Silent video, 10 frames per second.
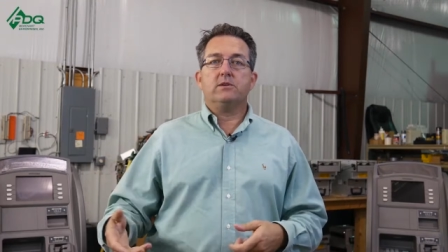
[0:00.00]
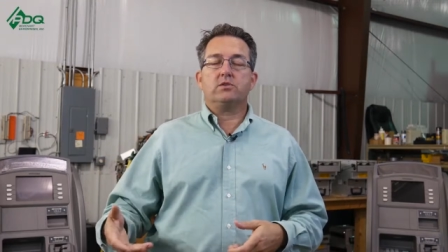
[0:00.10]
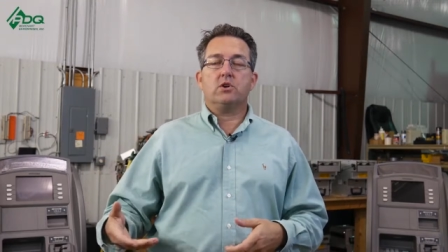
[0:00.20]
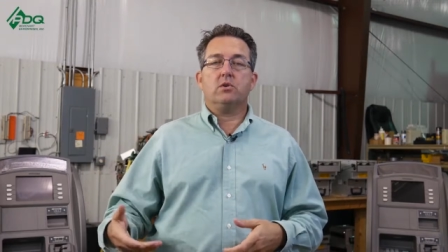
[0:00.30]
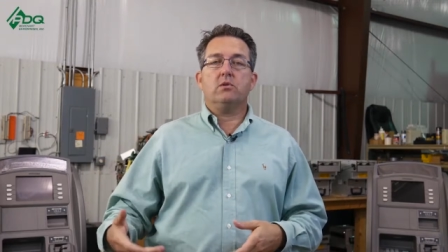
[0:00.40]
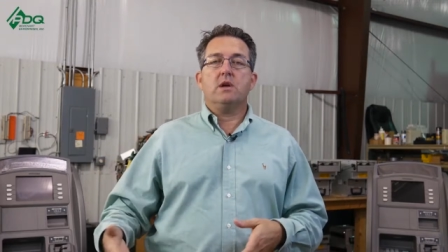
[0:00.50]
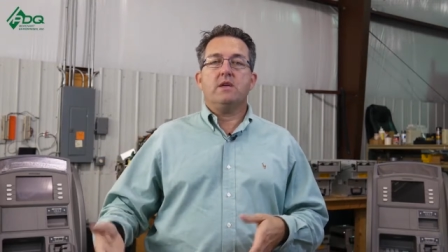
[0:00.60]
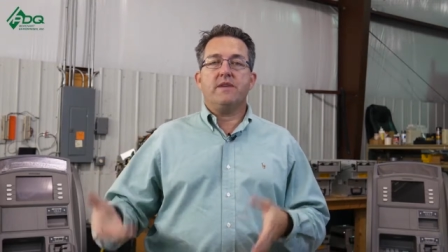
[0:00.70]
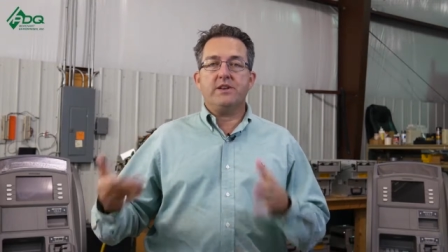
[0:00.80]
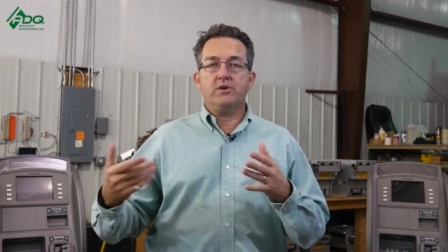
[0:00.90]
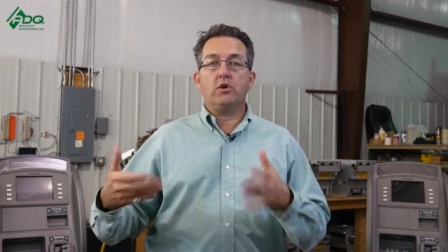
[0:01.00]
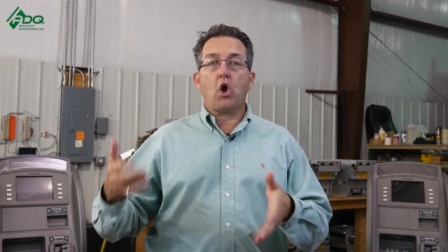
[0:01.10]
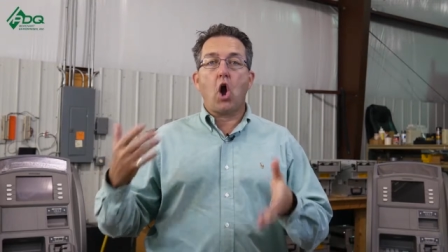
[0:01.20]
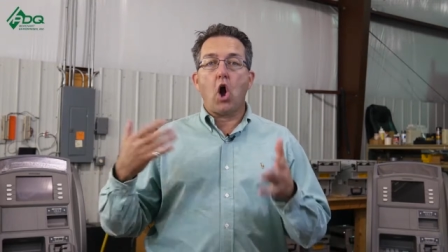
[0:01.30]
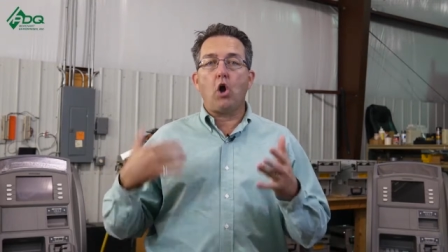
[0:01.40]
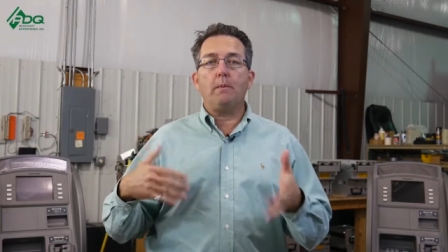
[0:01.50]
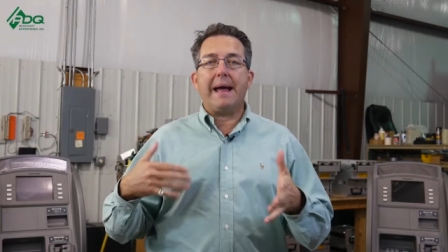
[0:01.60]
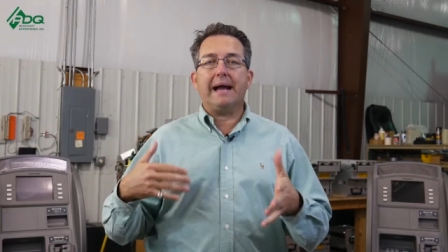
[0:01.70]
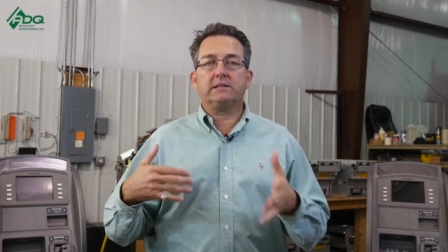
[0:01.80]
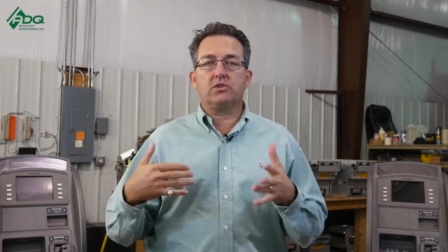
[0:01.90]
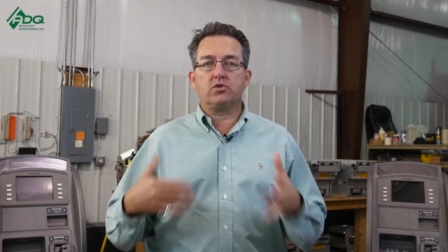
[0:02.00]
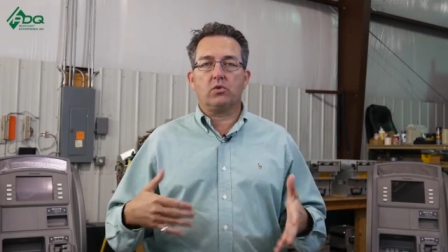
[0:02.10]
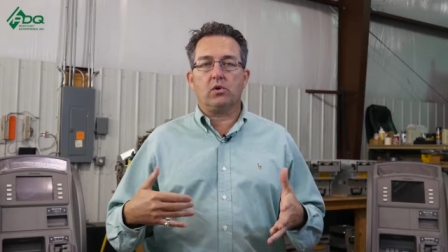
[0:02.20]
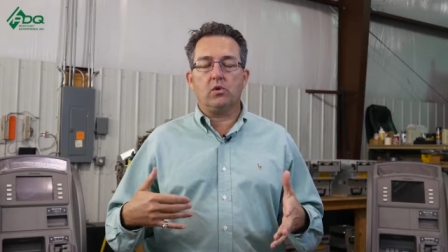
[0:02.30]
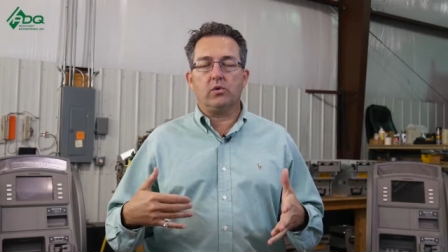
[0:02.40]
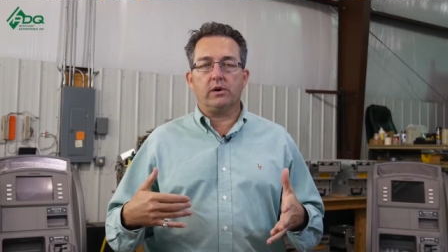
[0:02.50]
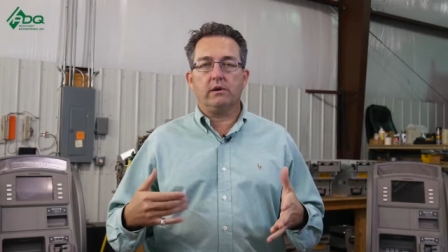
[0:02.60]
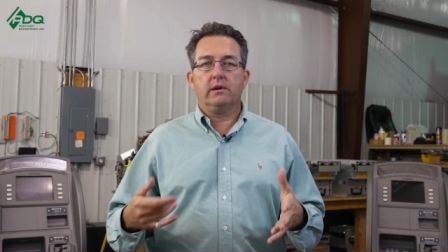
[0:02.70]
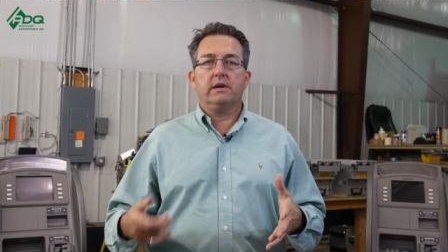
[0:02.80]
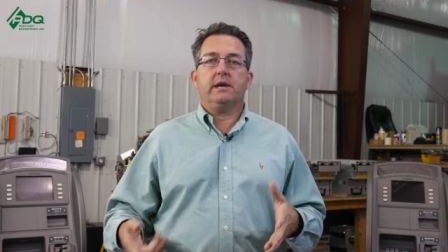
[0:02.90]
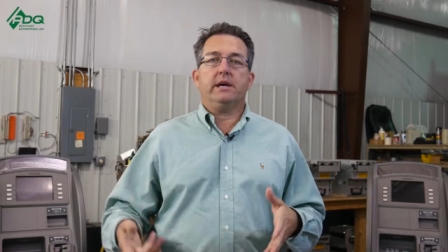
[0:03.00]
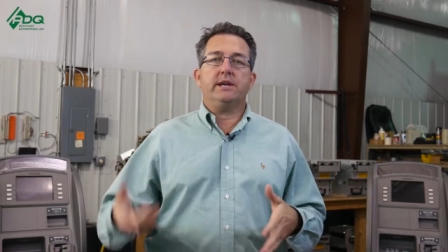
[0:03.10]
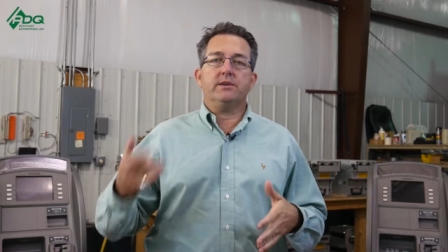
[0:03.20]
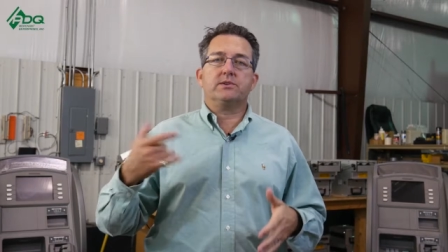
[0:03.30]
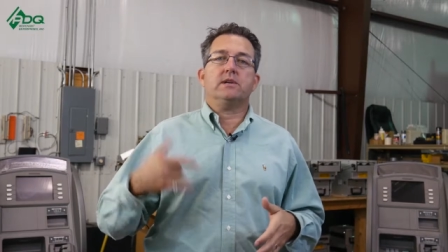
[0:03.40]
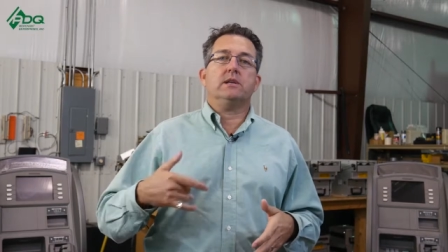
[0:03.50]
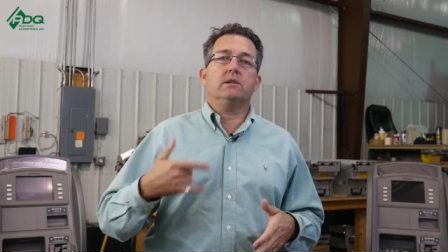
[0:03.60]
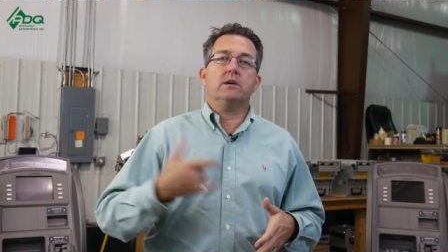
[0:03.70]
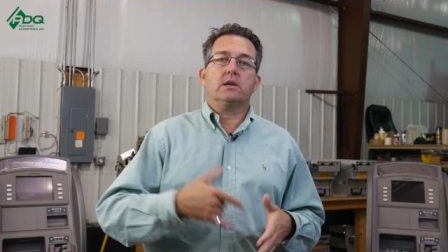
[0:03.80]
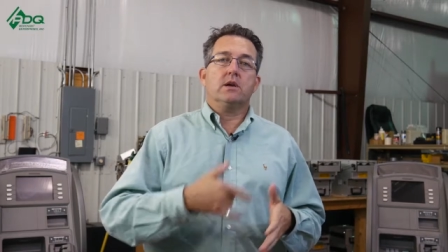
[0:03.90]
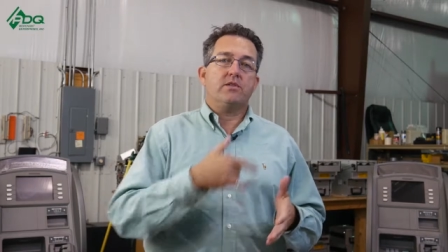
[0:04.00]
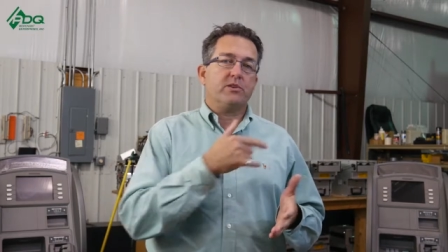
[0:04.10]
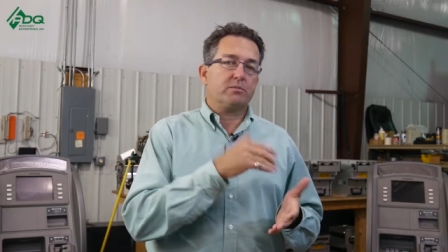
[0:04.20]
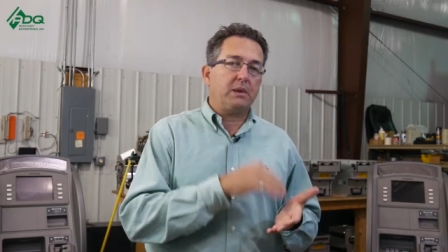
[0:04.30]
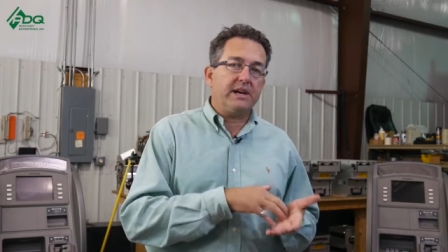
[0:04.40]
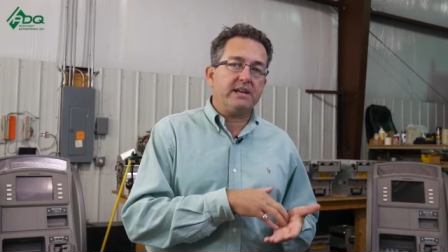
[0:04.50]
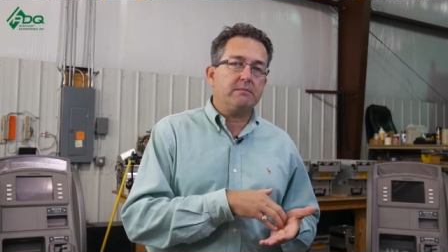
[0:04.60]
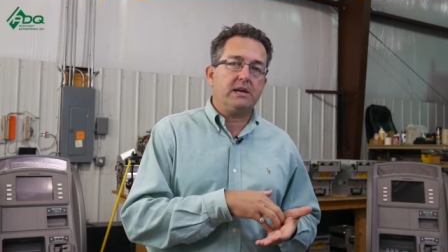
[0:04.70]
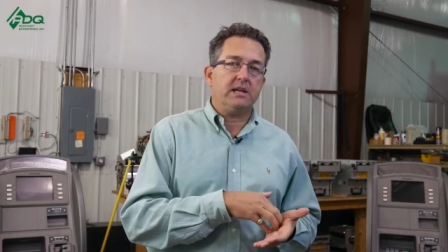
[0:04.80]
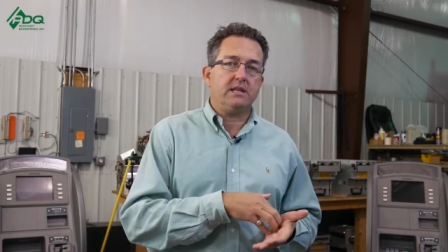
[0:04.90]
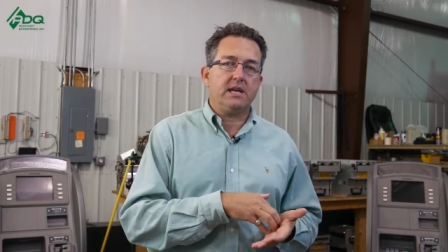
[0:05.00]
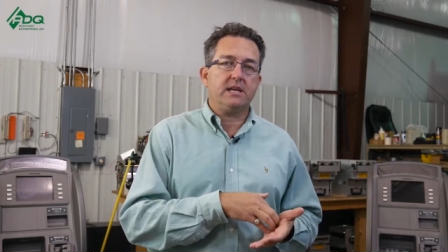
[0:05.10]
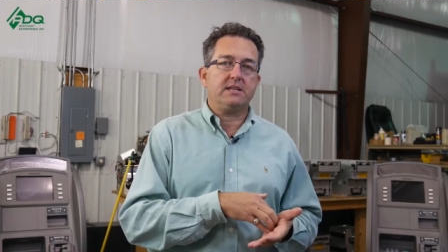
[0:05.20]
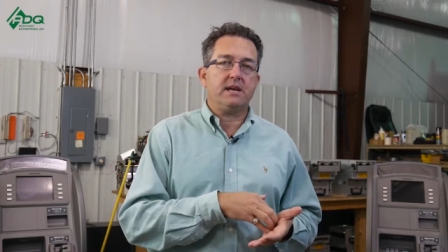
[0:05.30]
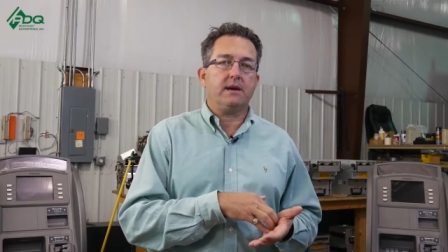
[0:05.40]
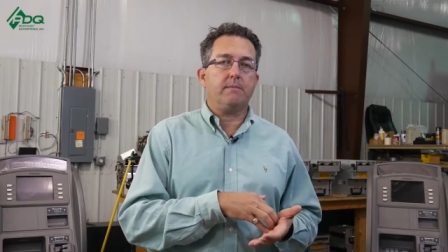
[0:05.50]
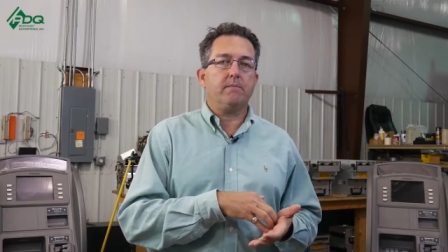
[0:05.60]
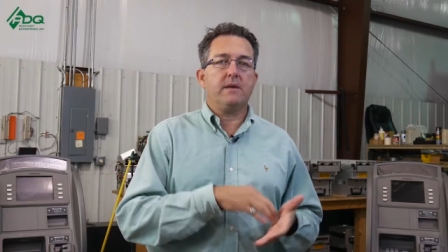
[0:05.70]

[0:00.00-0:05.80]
So call back the store owner and you'll say, look, there's plenty of money in the ATM.